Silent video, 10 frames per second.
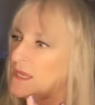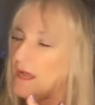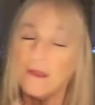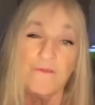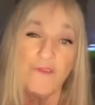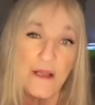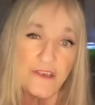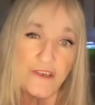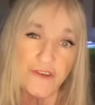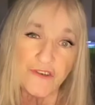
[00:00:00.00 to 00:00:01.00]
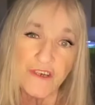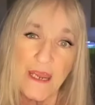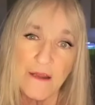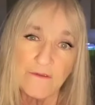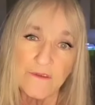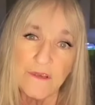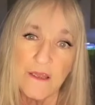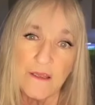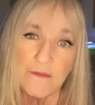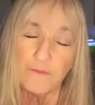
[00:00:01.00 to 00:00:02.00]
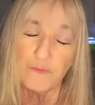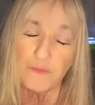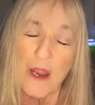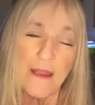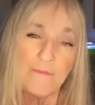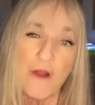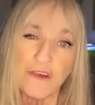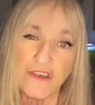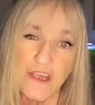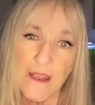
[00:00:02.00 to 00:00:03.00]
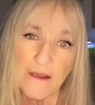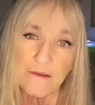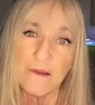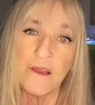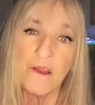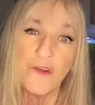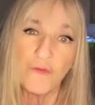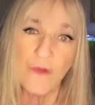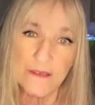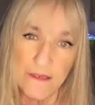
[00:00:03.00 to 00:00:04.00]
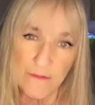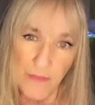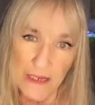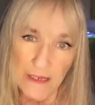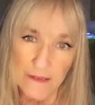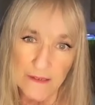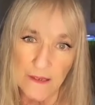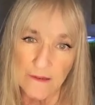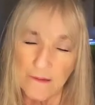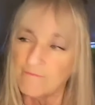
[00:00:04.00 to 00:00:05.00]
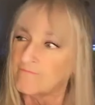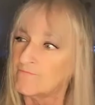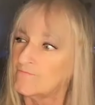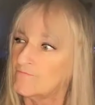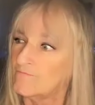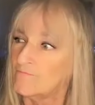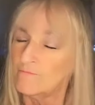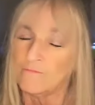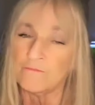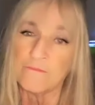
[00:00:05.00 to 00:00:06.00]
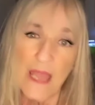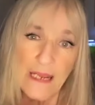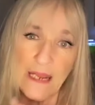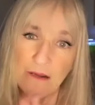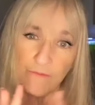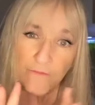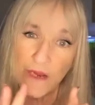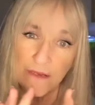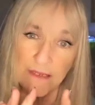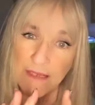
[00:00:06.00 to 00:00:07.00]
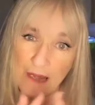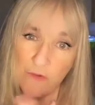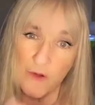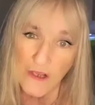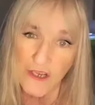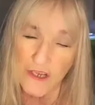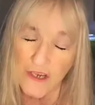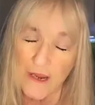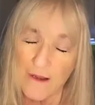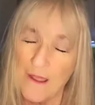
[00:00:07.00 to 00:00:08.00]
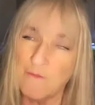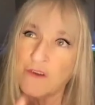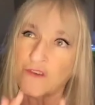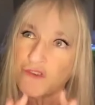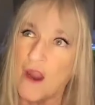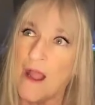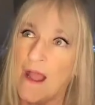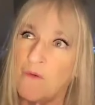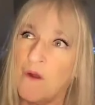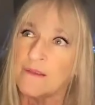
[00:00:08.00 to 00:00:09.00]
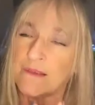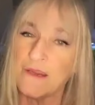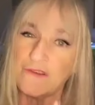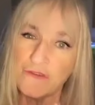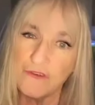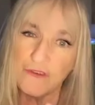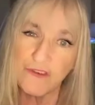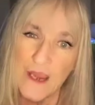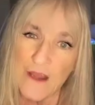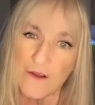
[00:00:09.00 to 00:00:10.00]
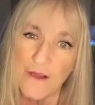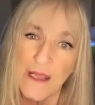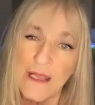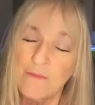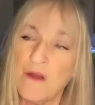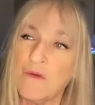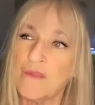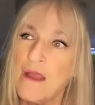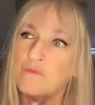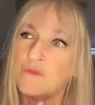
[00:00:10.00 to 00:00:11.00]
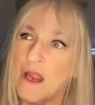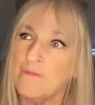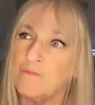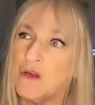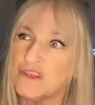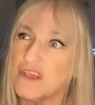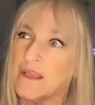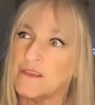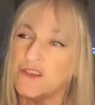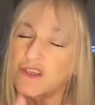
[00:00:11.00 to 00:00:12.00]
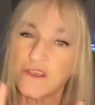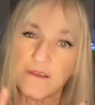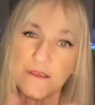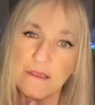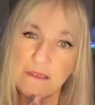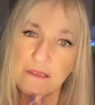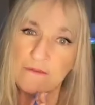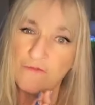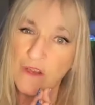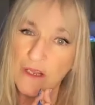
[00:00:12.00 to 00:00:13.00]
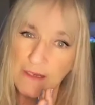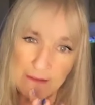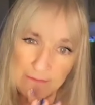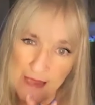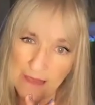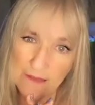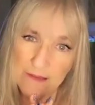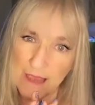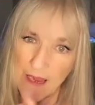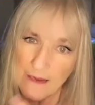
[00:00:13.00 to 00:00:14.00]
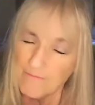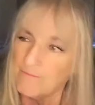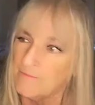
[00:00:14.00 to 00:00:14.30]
I love watching your channels. Brian Barchek, rest in peace. I can't barely stand to watch that channel. I want to try. I want to stay true to the channel. But without Brian Barczyk, it's just really not the same.